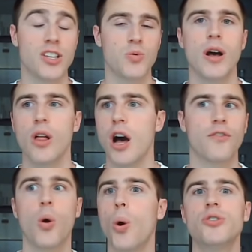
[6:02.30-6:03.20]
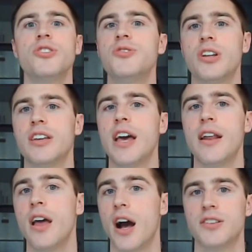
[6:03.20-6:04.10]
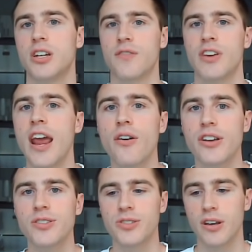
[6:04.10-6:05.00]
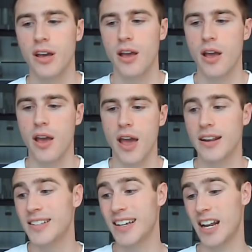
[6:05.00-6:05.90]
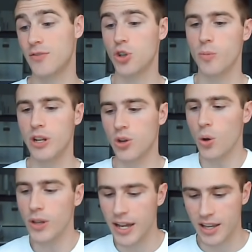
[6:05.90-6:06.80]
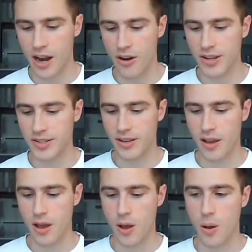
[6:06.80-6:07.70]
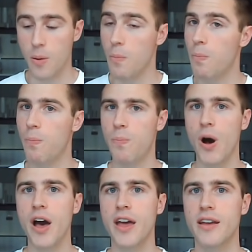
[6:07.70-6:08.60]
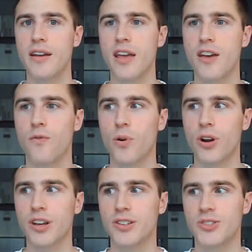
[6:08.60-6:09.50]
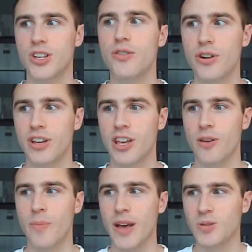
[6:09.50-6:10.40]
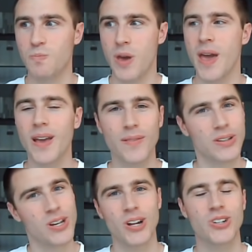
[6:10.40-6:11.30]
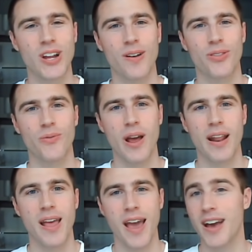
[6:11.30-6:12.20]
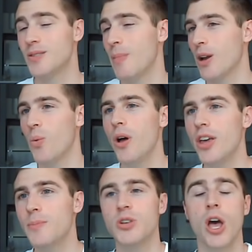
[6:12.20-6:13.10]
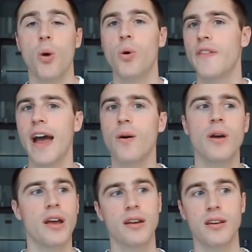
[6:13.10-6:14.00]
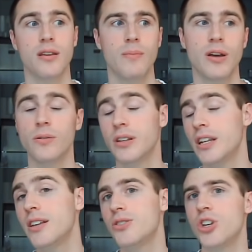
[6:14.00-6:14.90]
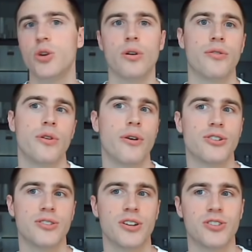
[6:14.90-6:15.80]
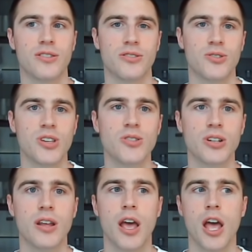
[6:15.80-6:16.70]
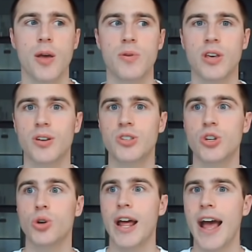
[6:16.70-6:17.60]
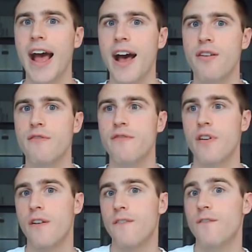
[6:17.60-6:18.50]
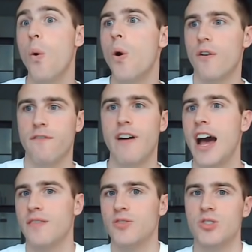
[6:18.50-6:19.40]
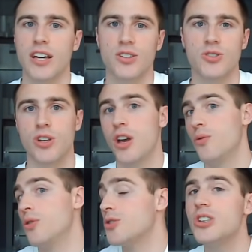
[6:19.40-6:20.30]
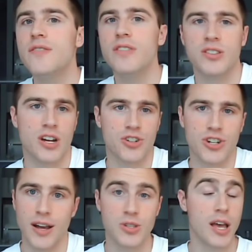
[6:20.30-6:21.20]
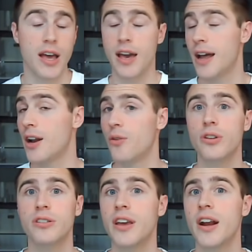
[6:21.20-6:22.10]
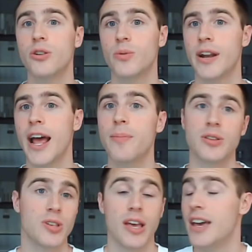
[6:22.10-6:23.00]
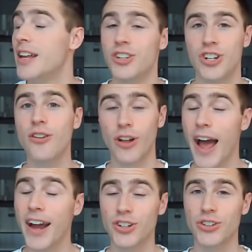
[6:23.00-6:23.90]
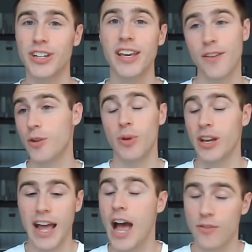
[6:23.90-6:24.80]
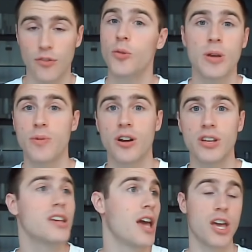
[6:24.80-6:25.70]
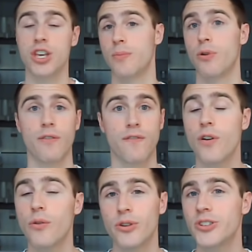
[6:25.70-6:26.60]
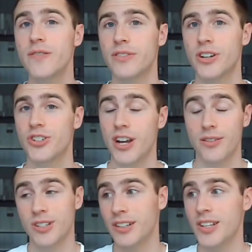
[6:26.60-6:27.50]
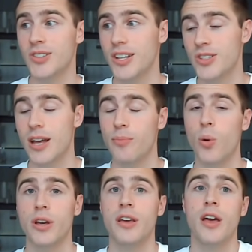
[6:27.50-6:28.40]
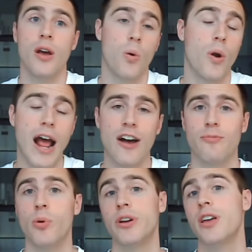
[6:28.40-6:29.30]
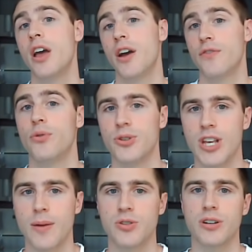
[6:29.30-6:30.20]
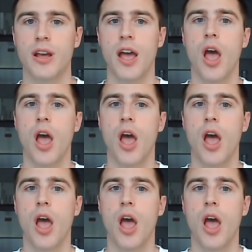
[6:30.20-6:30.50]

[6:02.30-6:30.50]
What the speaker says: as well. Of course, he's going to get a ton of carries and he's not going to have too many goal line carries. But if we're considering him as big of a touchdown threat as Mike Williams, well, now he might only need two or three rushing touchdowns in the season because he could have four, five, six receiving touchdowns. And I don't really care which one happens. And in general, actually, if you're playing in a half or full PPR league, you'd prefer a receiving touchdown because he at least gets that point or half point the reception.